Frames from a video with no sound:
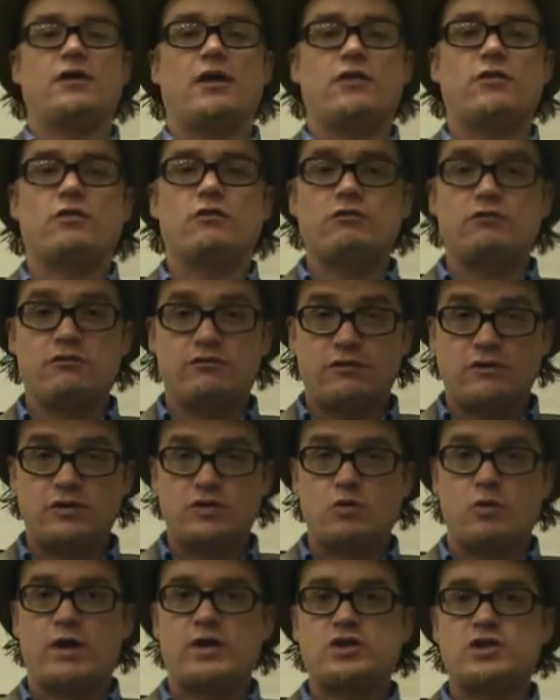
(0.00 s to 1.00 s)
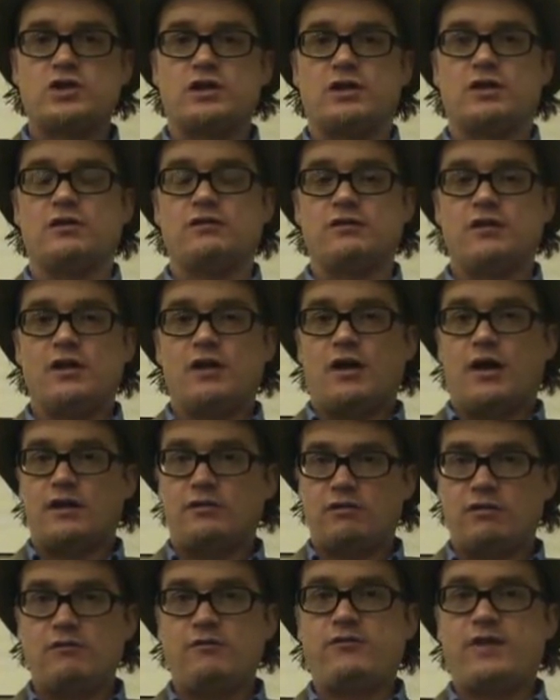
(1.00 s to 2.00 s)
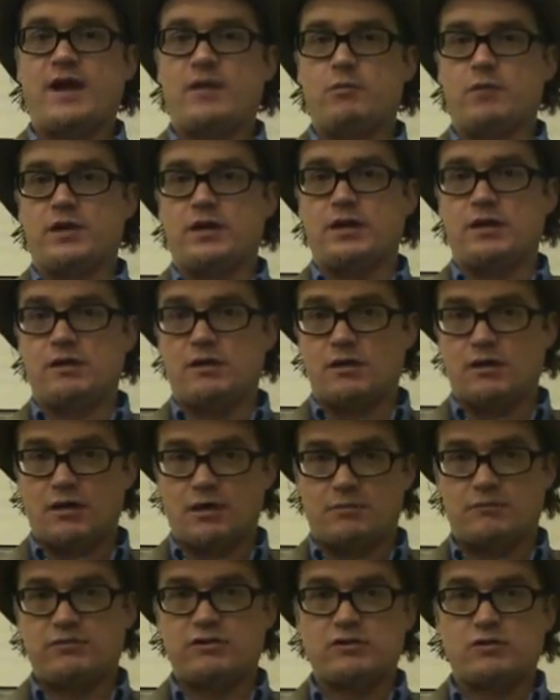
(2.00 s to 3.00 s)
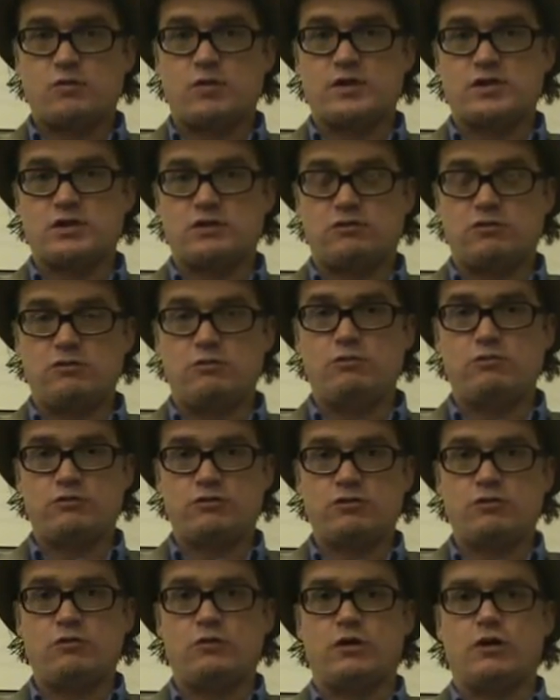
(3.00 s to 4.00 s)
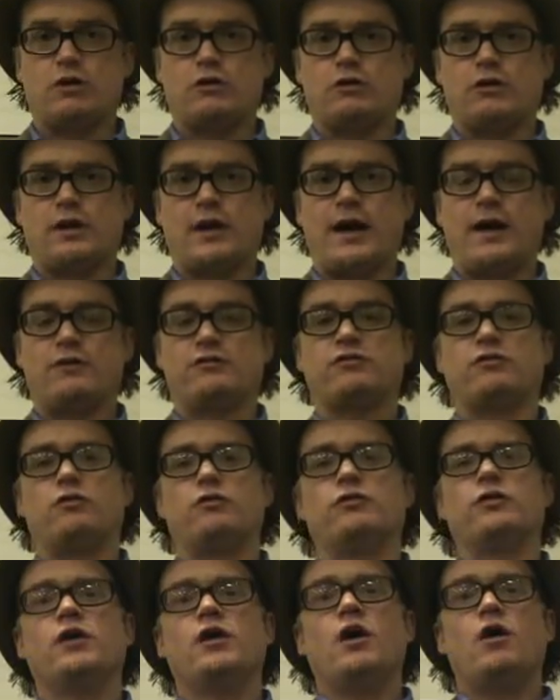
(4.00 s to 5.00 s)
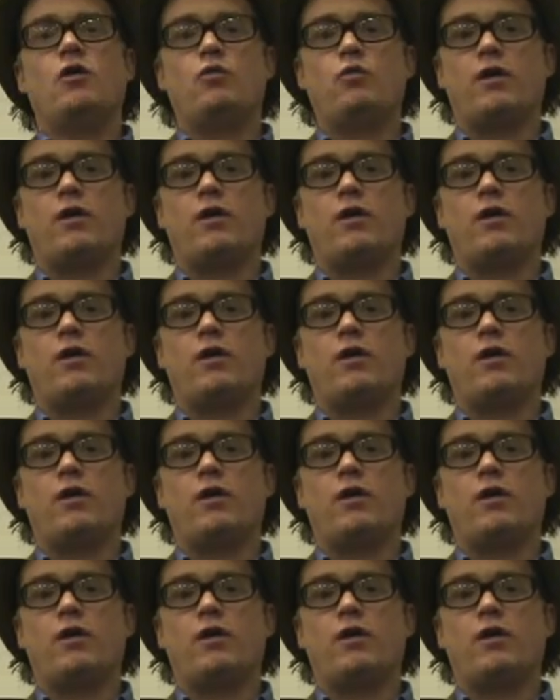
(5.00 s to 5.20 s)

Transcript: The other situation is a two-family situation, two-earner household,